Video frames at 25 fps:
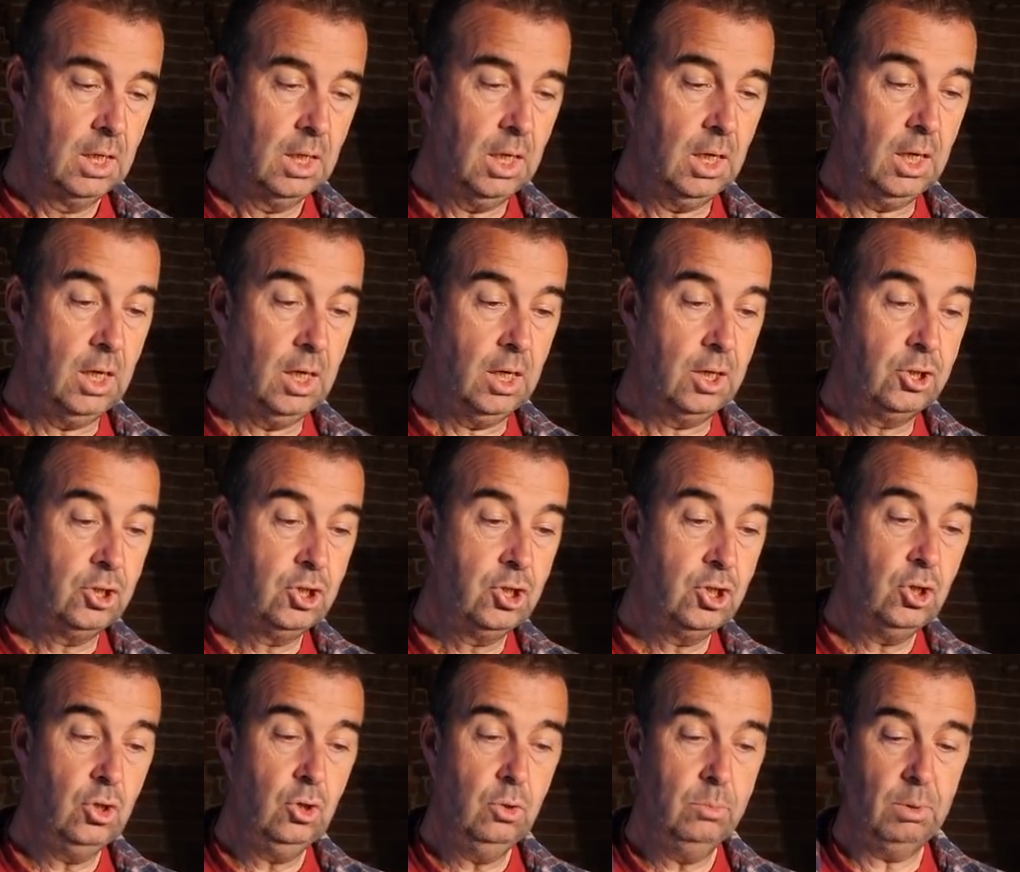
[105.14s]

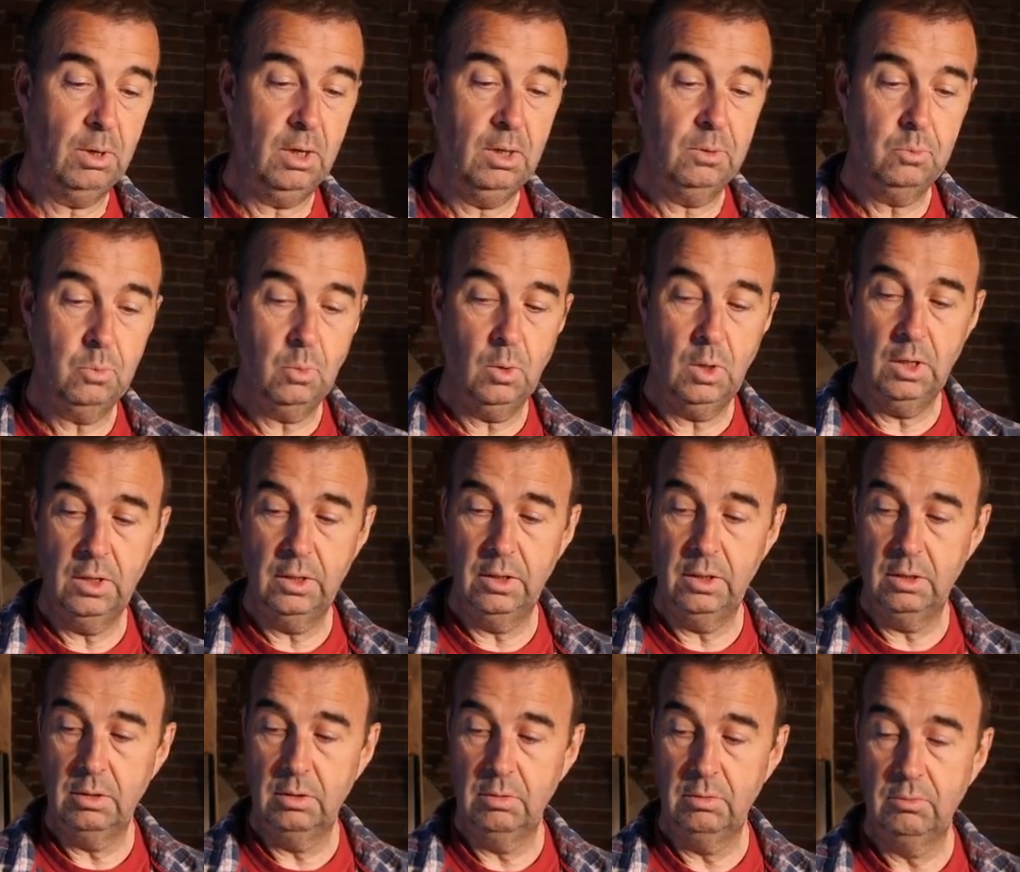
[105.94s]

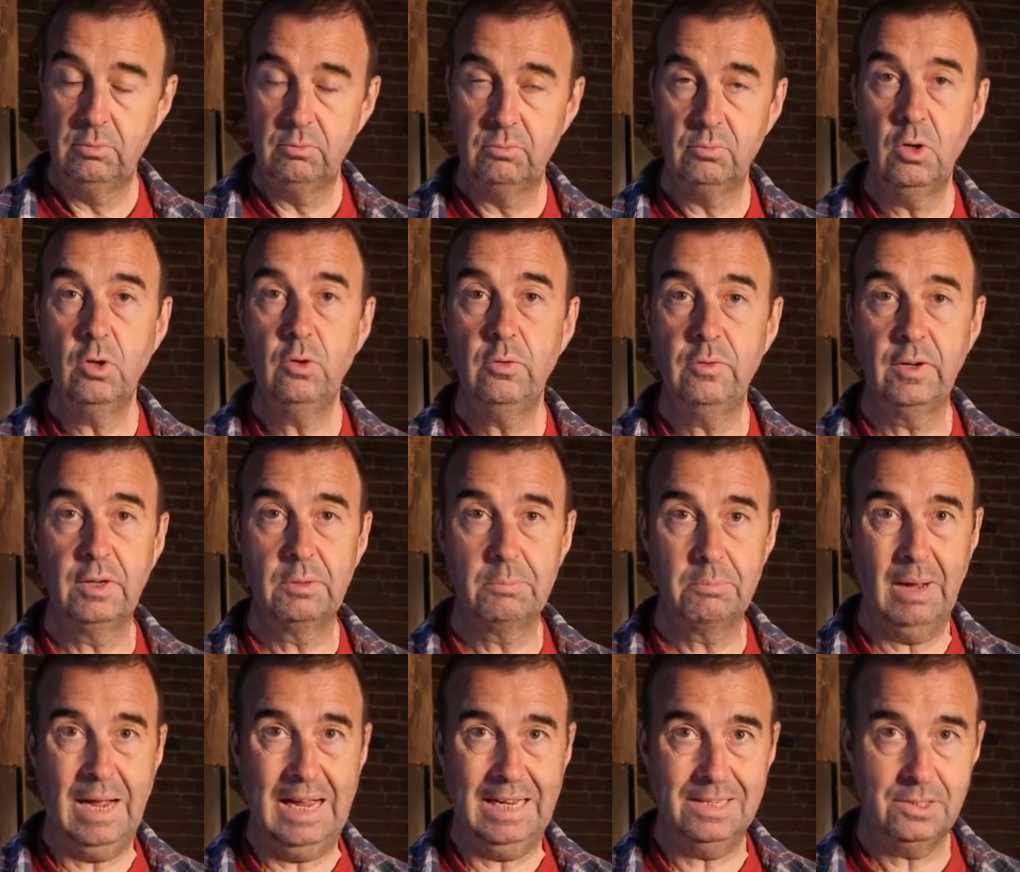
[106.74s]
2x1
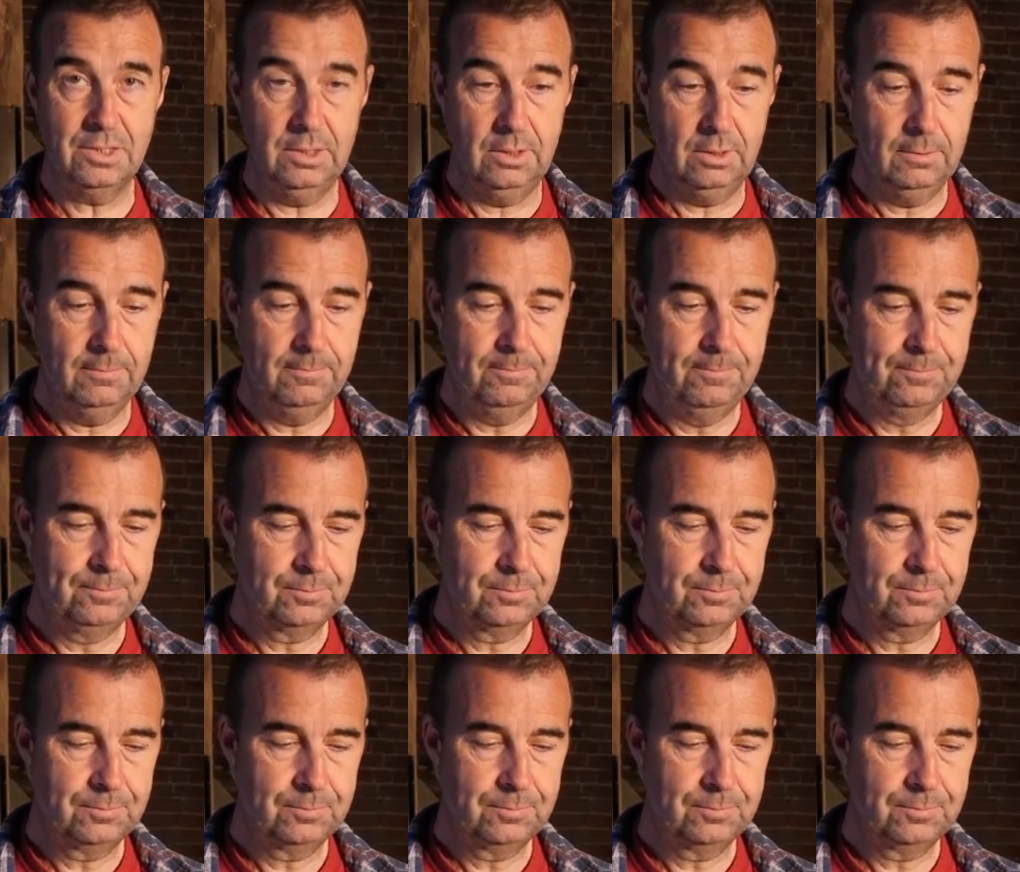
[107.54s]
roofing batten.